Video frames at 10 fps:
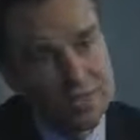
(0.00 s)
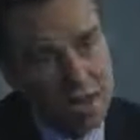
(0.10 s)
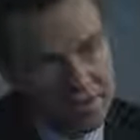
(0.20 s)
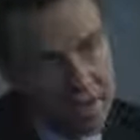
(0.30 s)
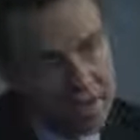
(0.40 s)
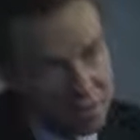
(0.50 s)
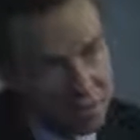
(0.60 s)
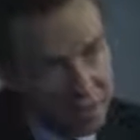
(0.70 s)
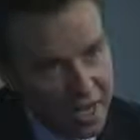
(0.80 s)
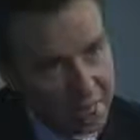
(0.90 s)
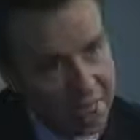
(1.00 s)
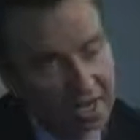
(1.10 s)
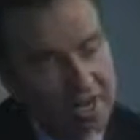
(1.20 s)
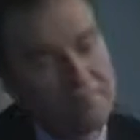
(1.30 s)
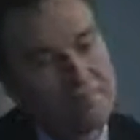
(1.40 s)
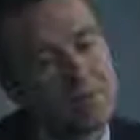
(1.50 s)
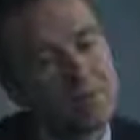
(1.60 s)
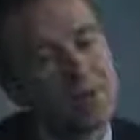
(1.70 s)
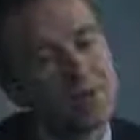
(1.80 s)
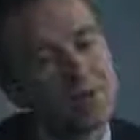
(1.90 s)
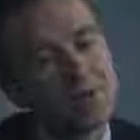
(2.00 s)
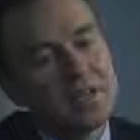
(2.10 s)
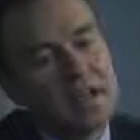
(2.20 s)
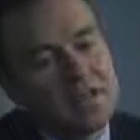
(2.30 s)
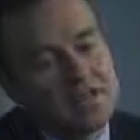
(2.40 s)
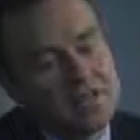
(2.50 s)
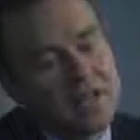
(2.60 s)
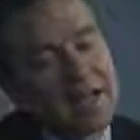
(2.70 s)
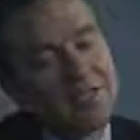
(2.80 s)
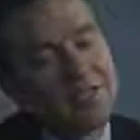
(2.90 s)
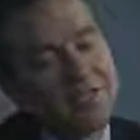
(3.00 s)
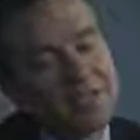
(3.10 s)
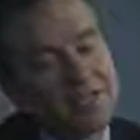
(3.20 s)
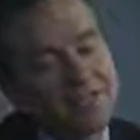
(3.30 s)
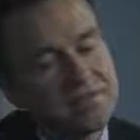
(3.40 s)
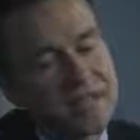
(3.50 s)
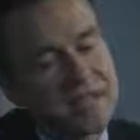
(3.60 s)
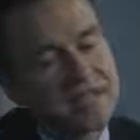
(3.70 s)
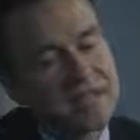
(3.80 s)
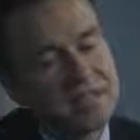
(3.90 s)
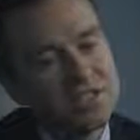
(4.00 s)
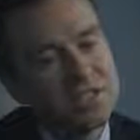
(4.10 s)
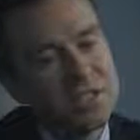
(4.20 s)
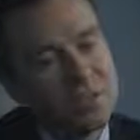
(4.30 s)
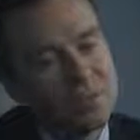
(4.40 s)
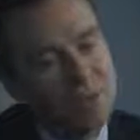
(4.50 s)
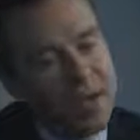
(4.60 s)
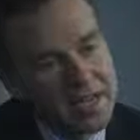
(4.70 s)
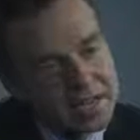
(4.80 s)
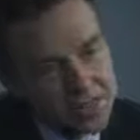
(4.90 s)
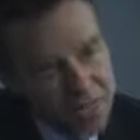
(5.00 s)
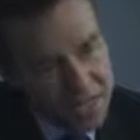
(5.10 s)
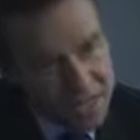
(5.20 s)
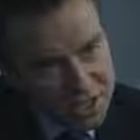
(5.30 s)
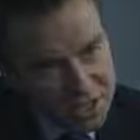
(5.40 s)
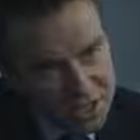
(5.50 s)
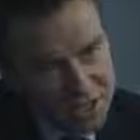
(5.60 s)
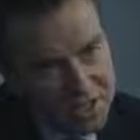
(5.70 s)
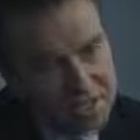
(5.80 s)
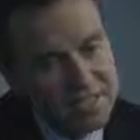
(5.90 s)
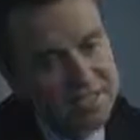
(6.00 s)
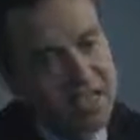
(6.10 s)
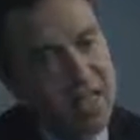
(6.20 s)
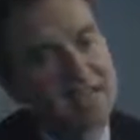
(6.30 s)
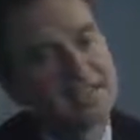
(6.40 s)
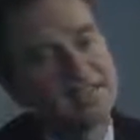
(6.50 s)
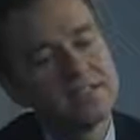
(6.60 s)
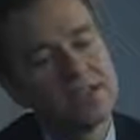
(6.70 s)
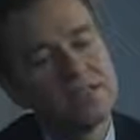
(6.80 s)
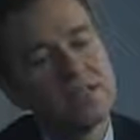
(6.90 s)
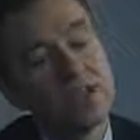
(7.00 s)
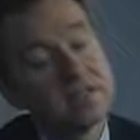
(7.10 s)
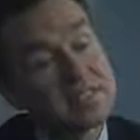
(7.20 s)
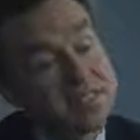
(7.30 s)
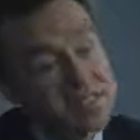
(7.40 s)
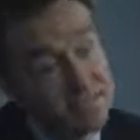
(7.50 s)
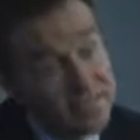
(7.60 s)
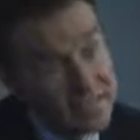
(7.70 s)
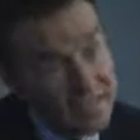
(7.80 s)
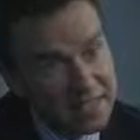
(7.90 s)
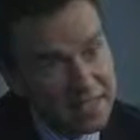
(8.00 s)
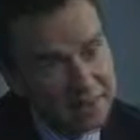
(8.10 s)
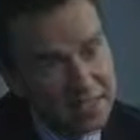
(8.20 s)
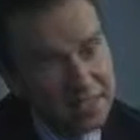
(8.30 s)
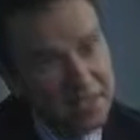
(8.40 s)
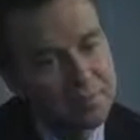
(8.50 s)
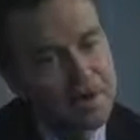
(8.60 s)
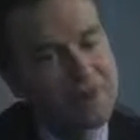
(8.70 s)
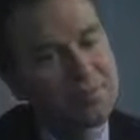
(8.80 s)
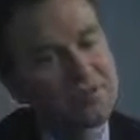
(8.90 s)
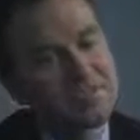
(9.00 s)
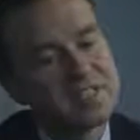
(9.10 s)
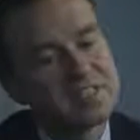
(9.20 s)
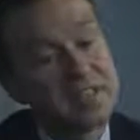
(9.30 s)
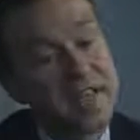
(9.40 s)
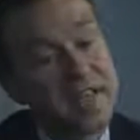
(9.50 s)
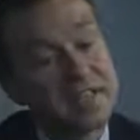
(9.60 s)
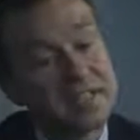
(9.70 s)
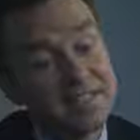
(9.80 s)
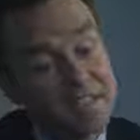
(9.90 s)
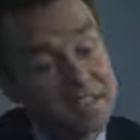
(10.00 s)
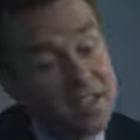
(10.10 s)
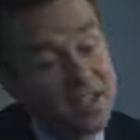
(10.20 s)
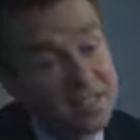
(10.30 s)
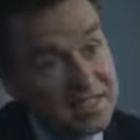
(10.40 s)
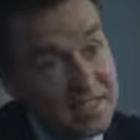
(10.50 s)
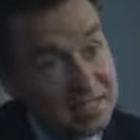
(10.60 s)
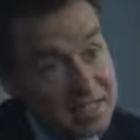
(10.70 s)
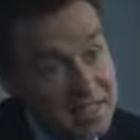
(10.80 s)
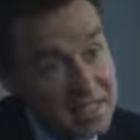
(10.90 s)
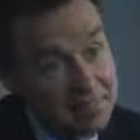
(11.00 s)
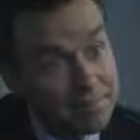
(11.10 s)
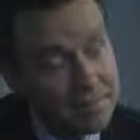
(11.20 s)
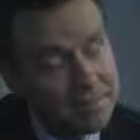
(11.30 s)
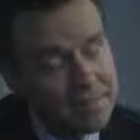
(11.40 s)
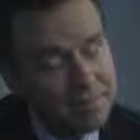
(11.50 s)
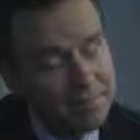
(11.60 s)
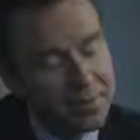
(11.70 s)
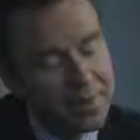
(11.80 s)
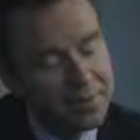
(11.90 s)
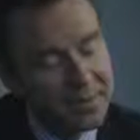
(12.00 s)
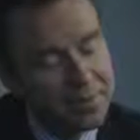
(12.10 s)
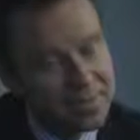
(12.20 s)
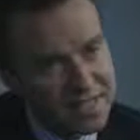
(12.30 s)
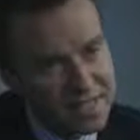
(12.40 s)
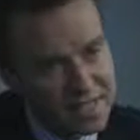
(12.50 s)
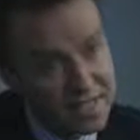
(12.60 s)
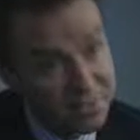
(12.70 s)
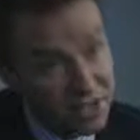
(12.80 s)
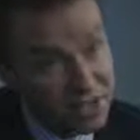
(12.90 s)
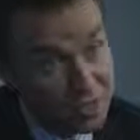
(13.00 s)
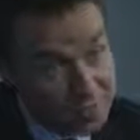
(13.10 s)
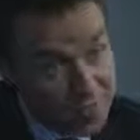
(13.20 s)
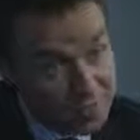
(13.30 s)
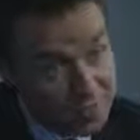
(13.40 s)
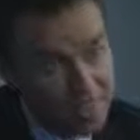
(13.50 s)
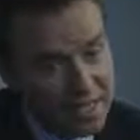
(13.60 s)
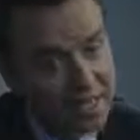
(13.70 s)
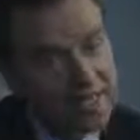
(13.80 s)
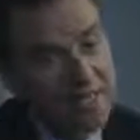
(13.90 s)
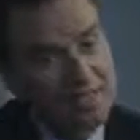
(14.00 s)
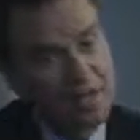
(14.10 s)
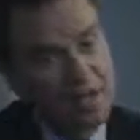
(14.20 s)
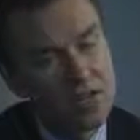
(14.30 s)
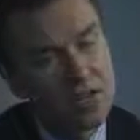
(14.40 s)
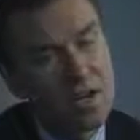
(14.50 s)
not ready for prime time, but with the adjuvant of things like genome-wide association studies and things called SNPs, single nucleotide polymorphisms, and things called deep genome sequencing that cost